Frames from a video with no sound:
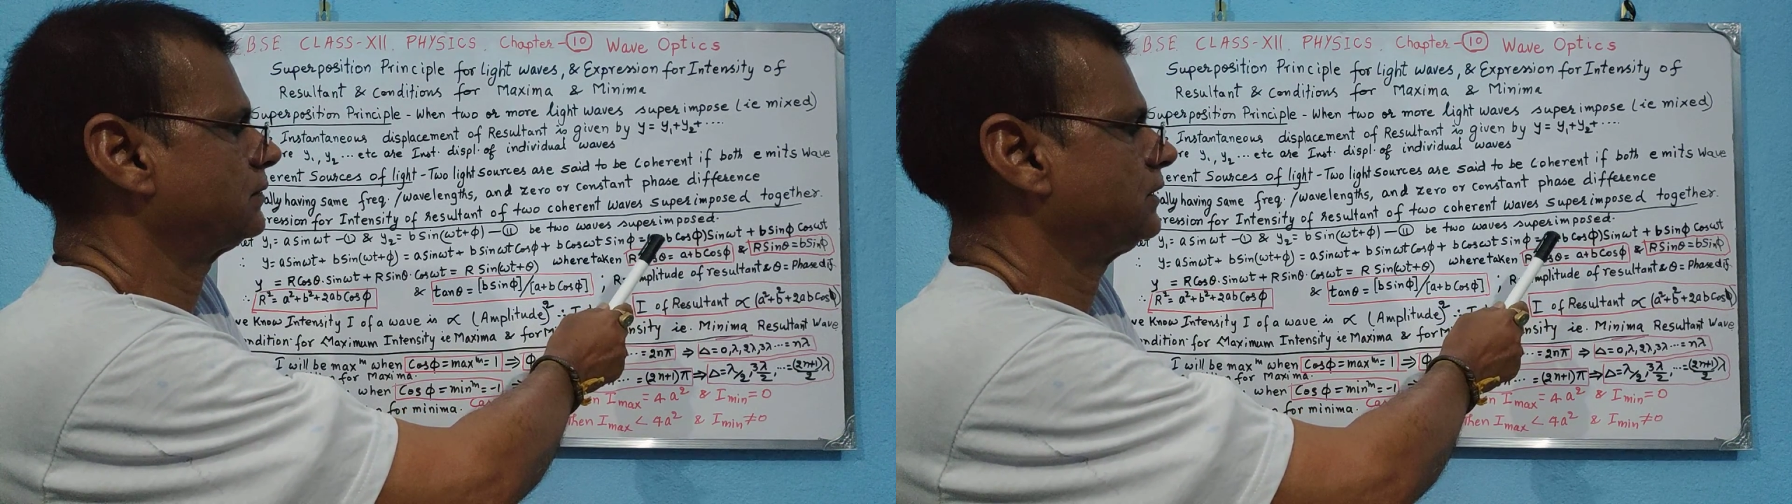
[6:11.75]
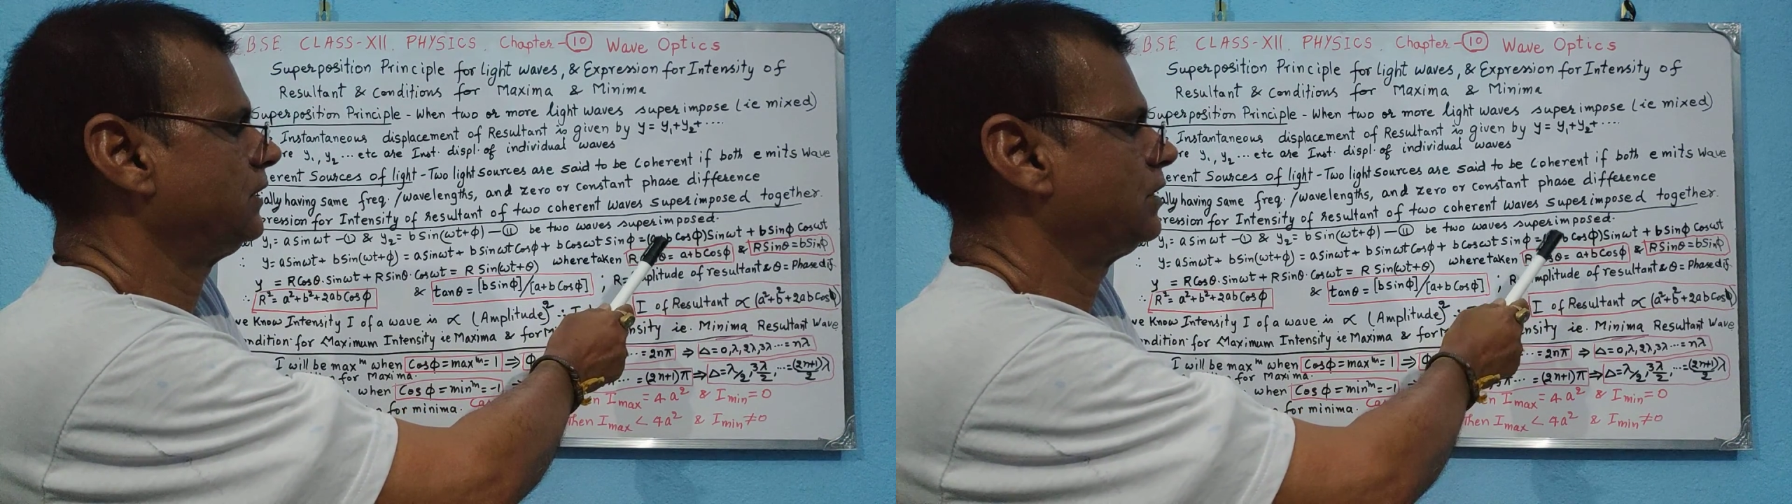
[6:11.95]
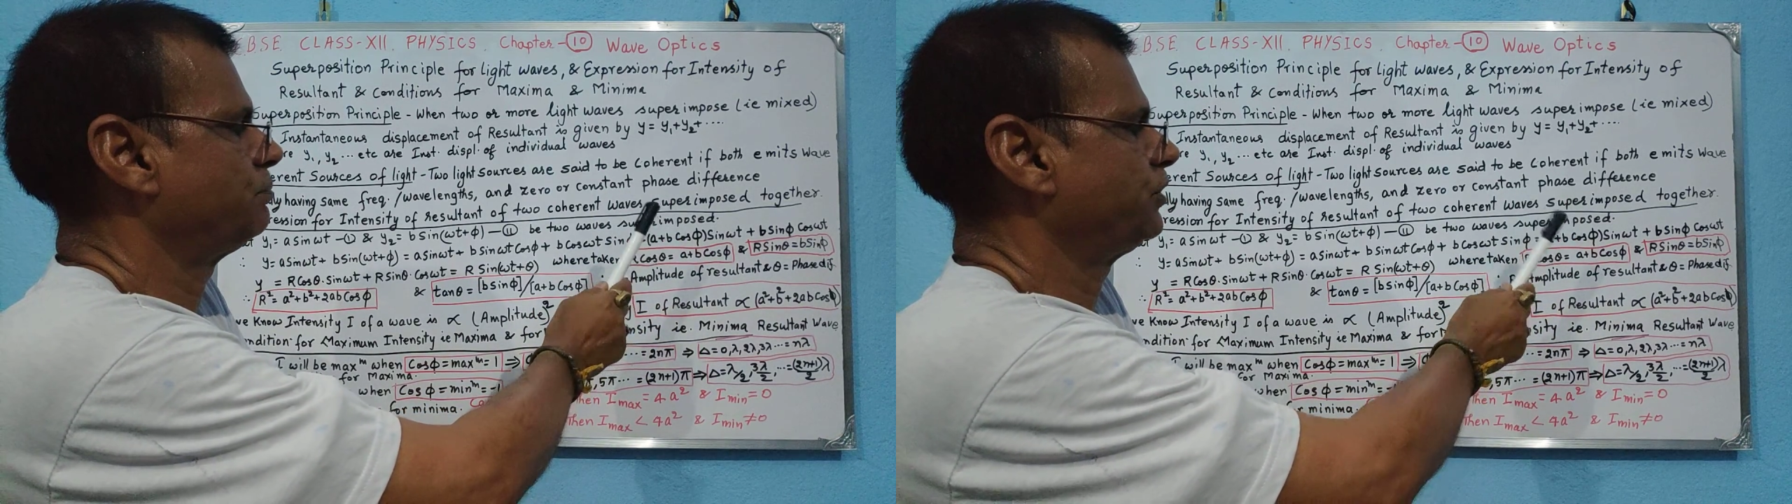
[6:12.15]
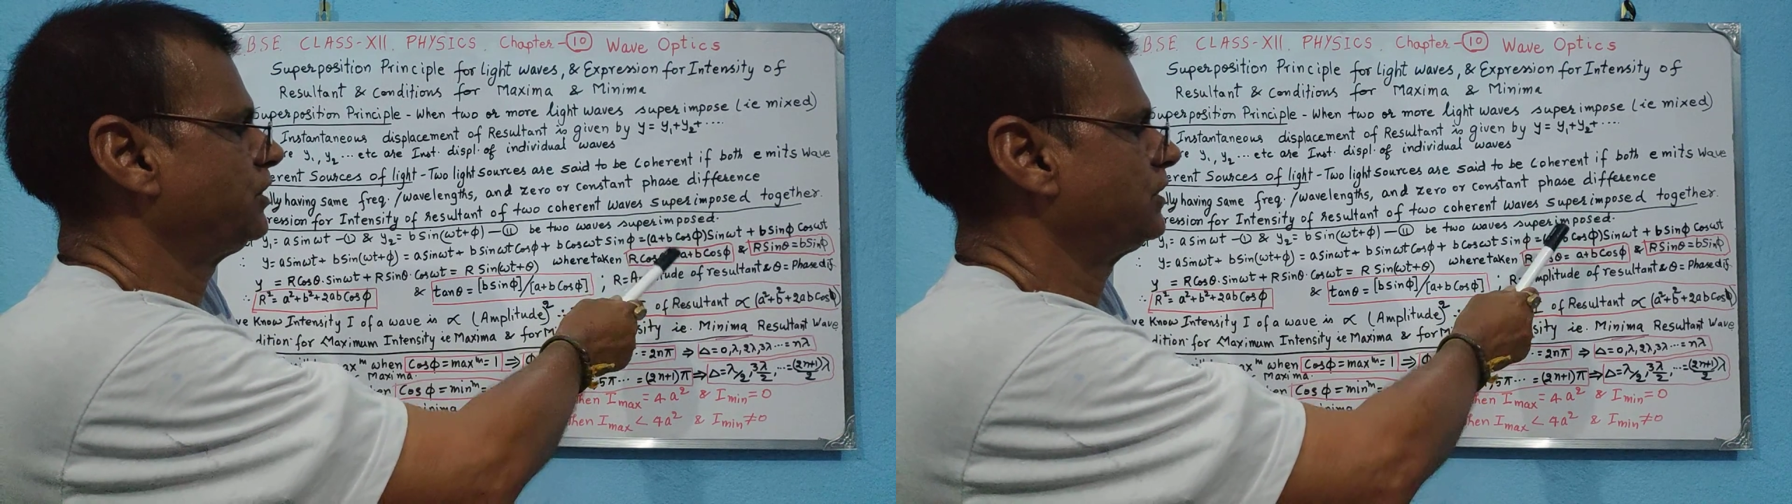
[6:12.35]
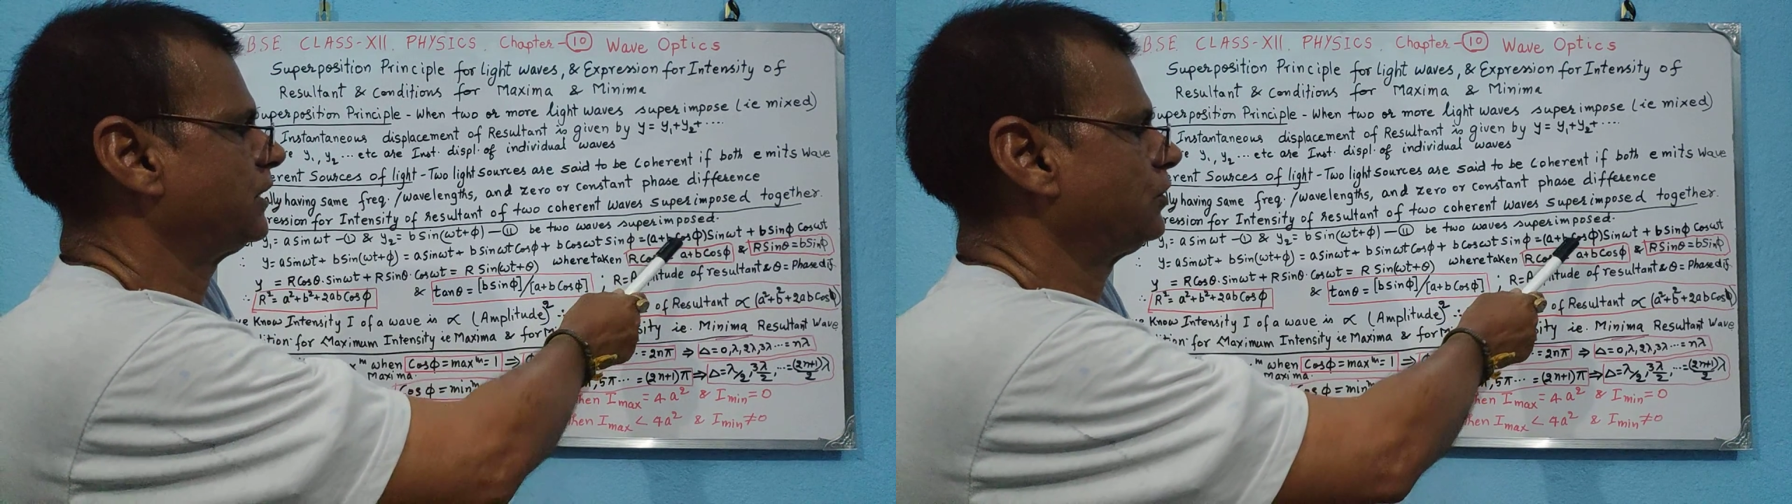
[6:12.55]
in a
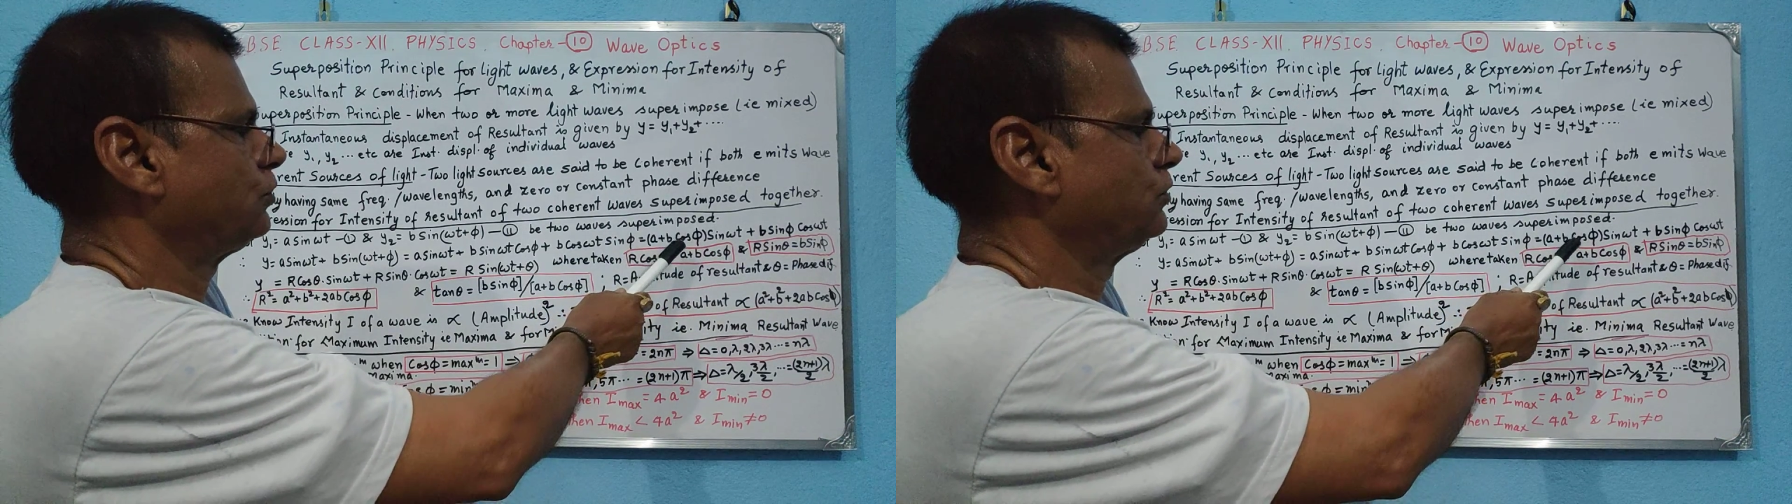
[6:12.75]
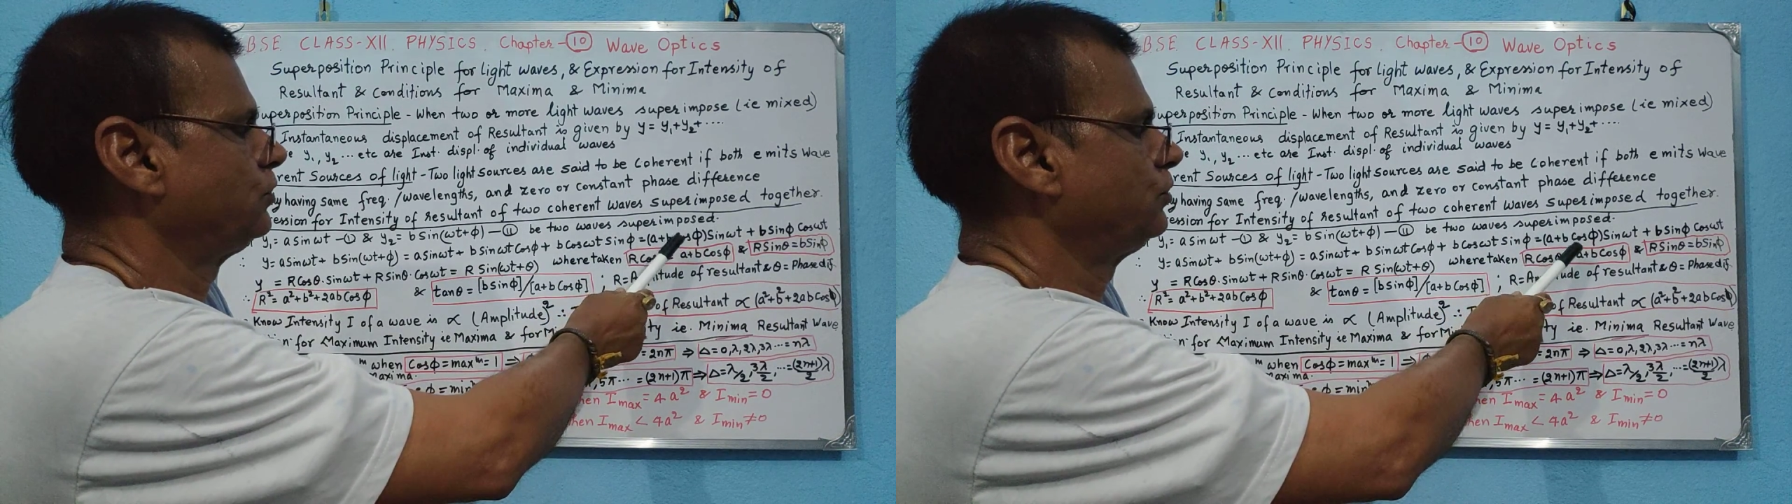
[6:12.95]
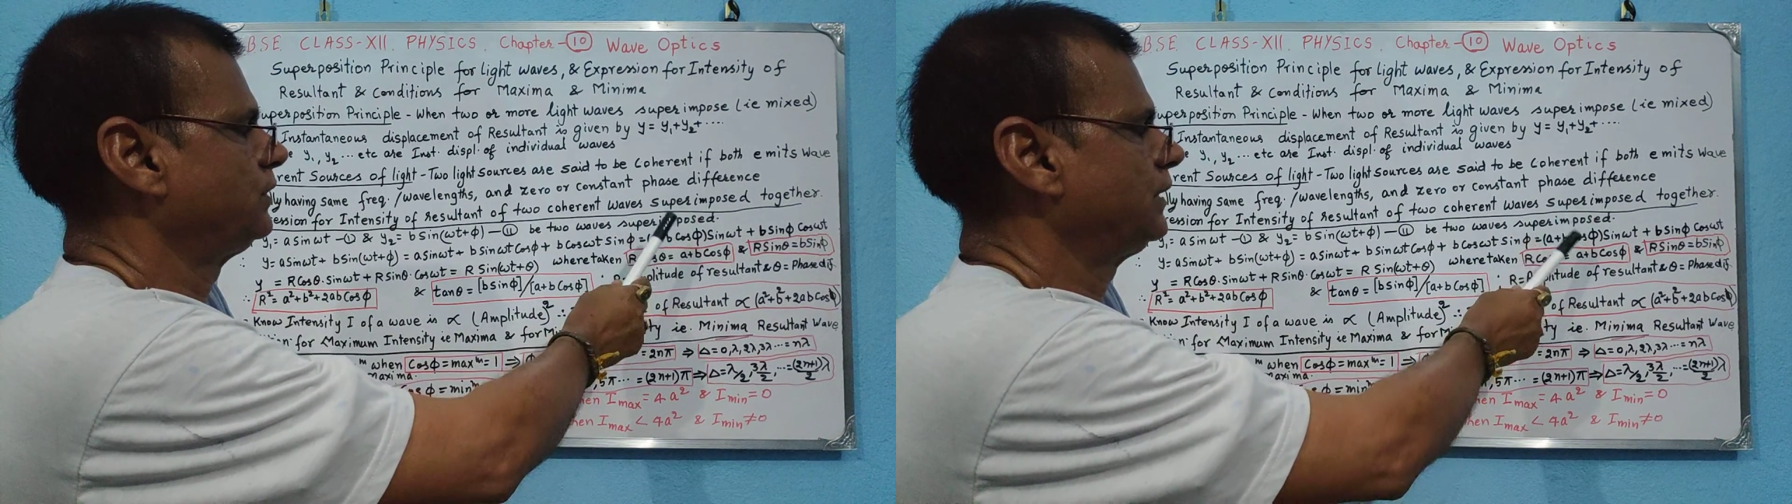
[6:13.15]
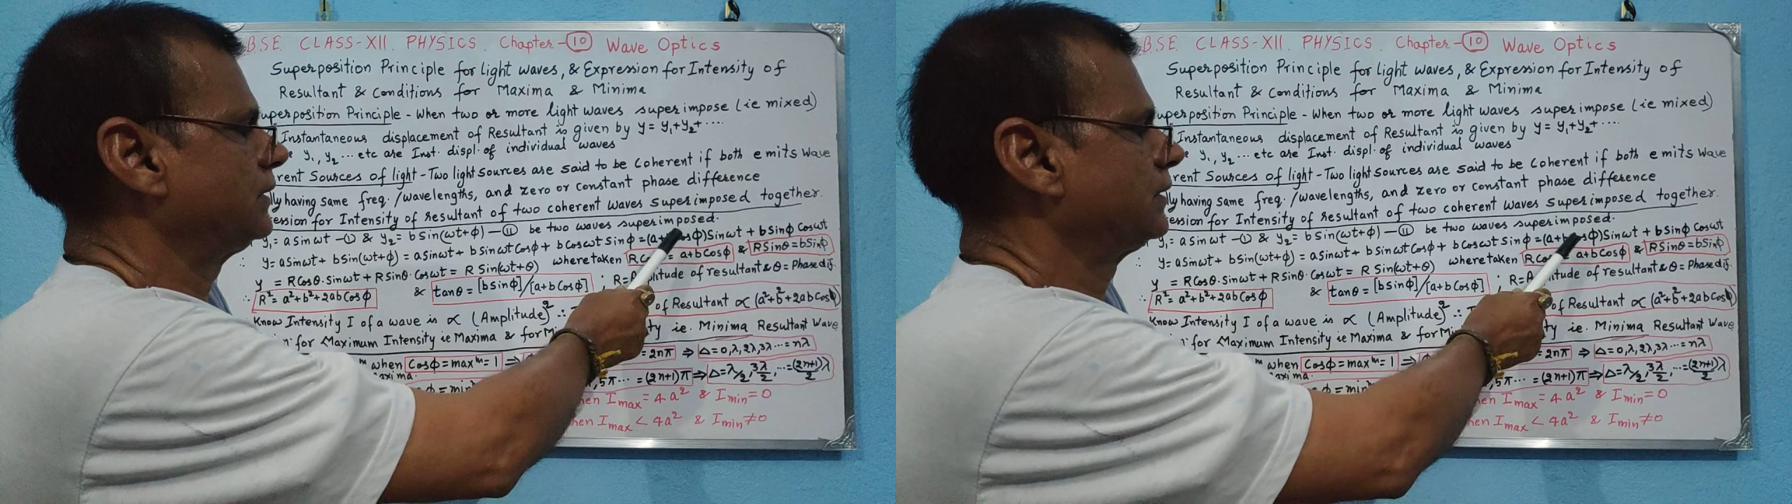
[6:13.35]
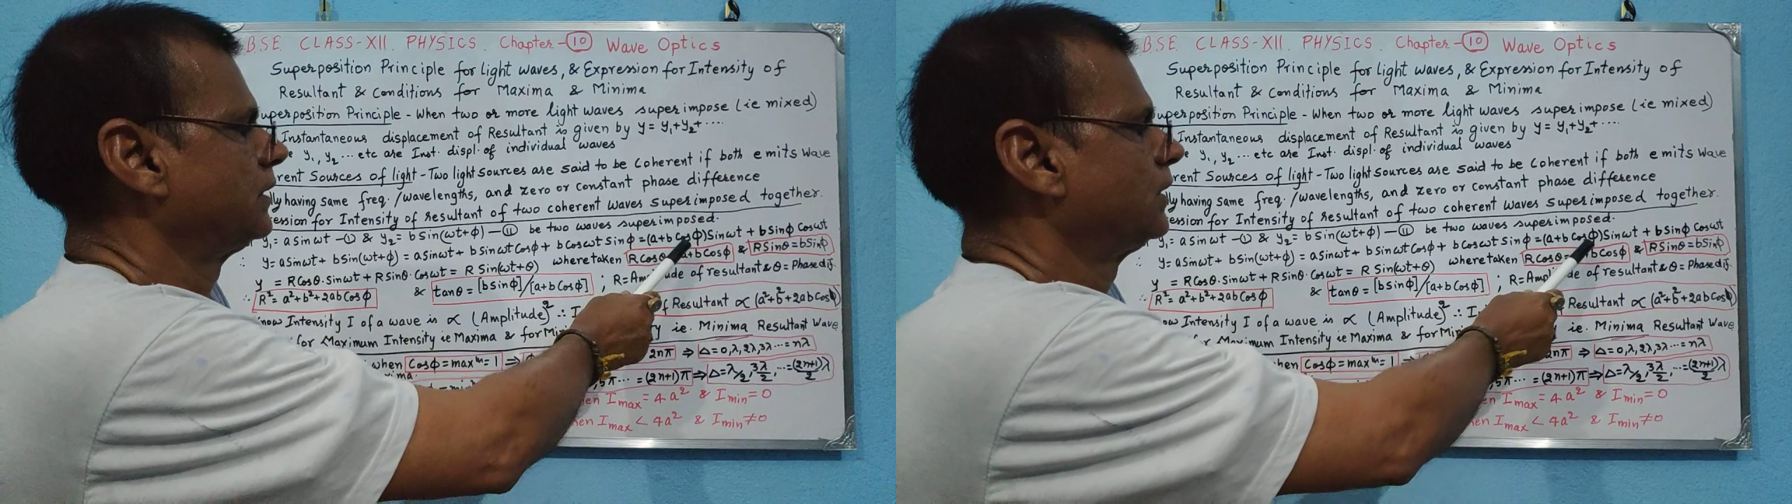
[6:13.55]
position to do this?